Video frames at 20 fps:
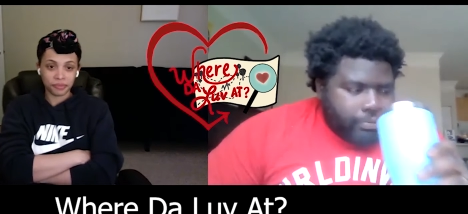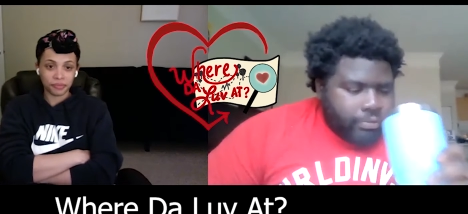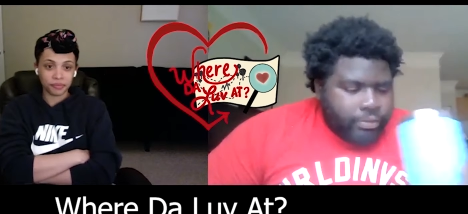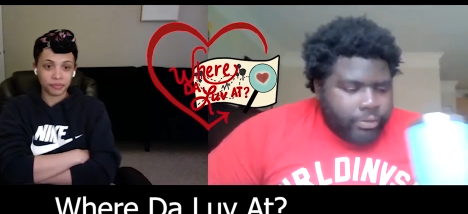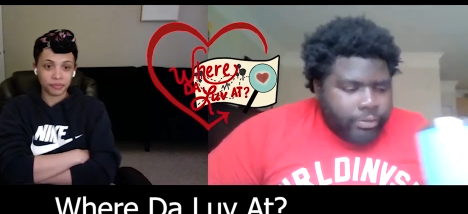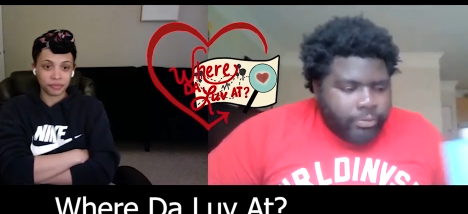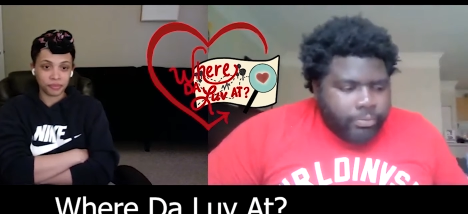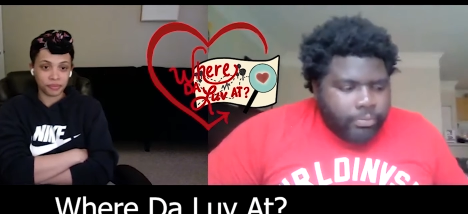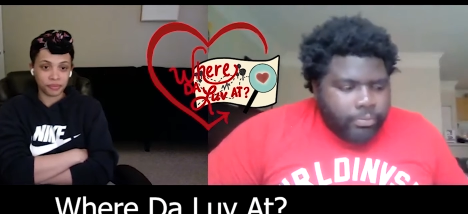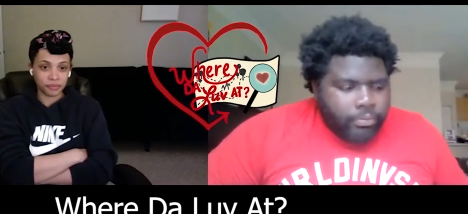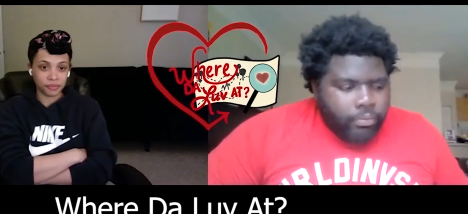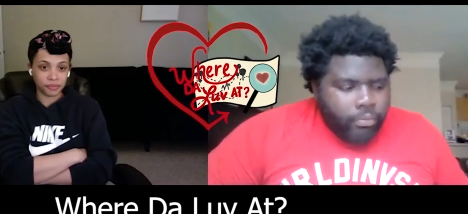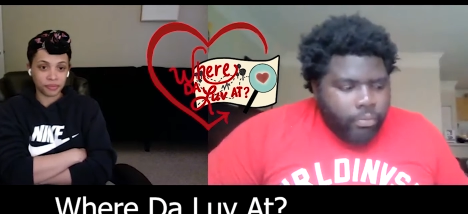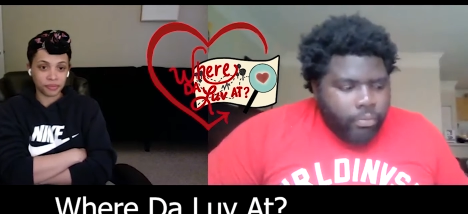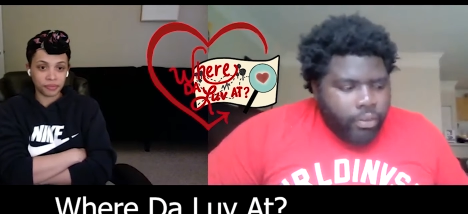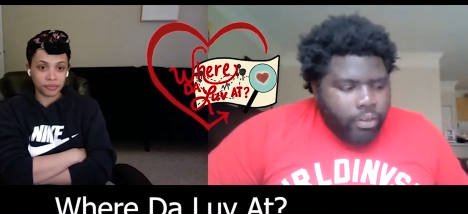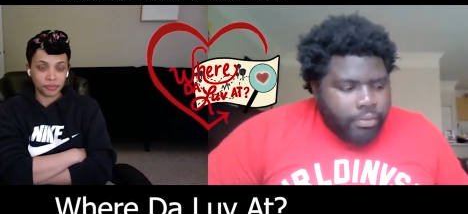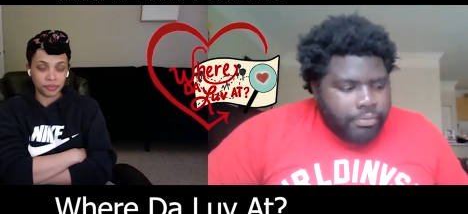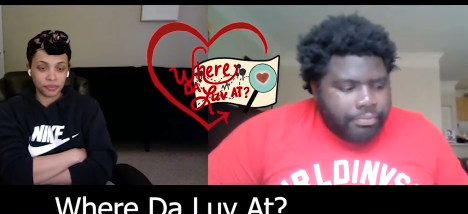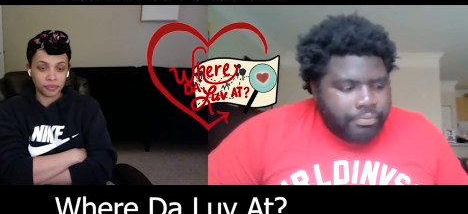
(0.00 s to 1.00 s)
Speaker 1: for people to
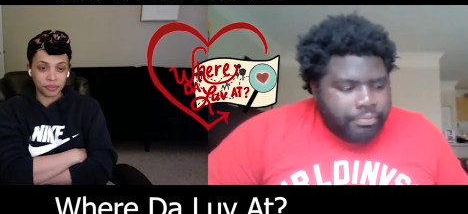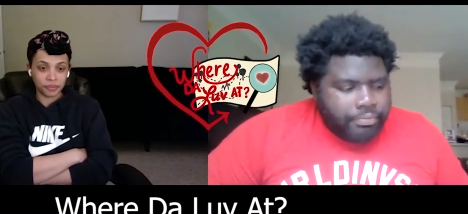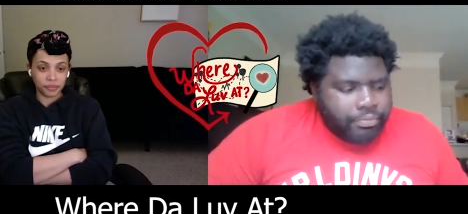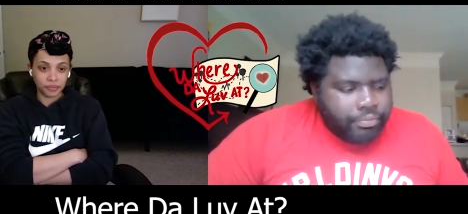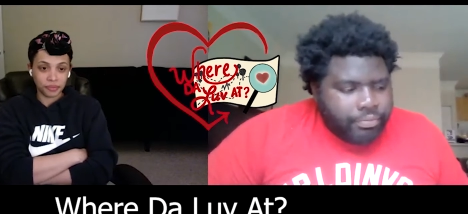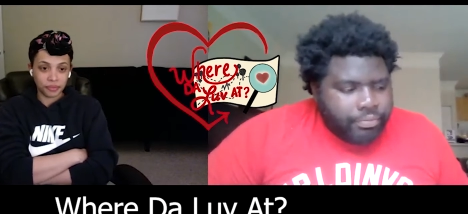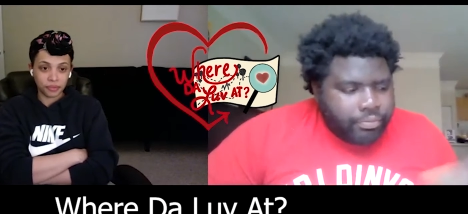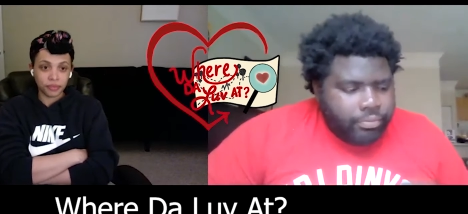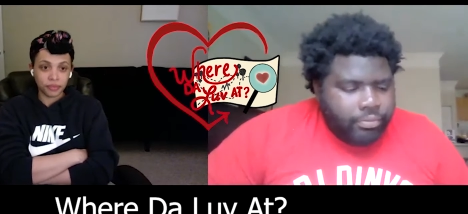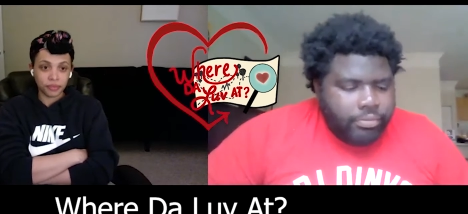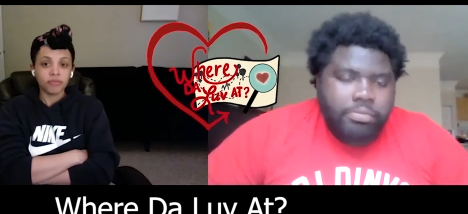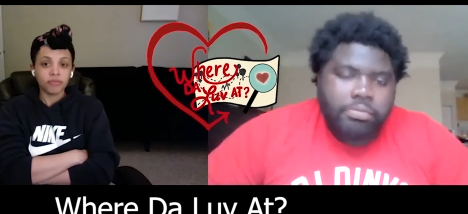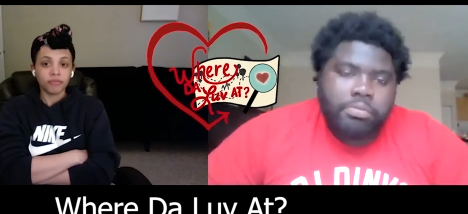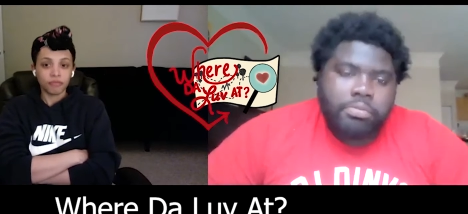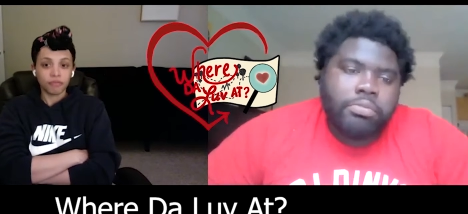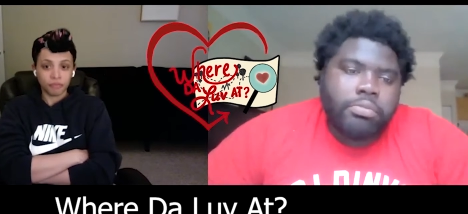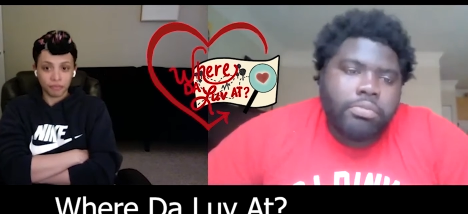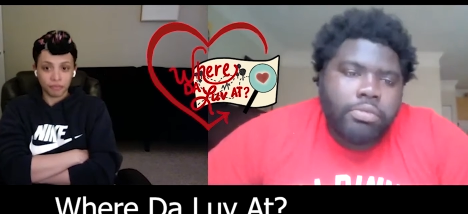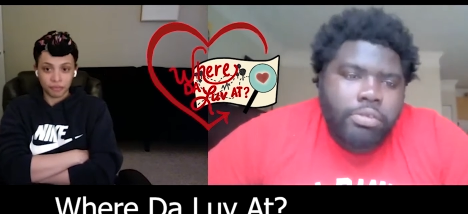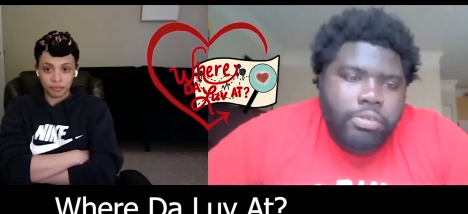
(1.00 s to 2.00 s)
connect. So
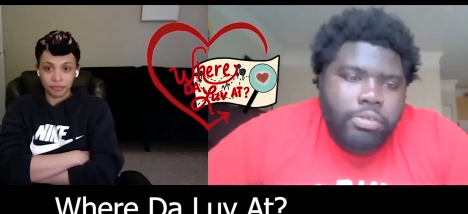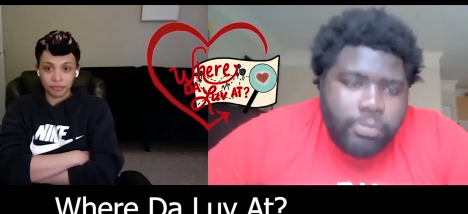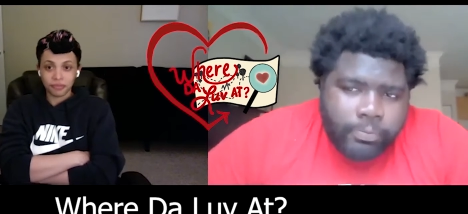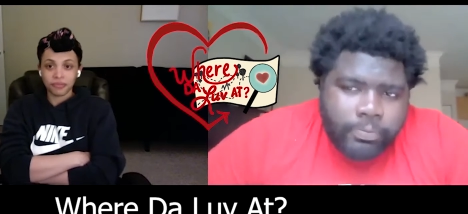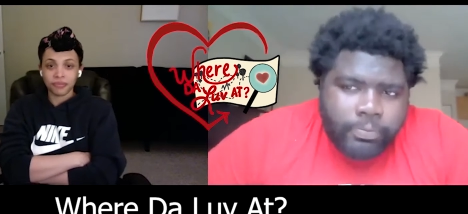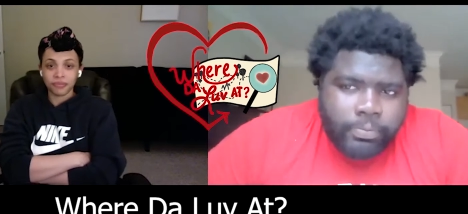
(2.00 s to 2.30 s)
I think that the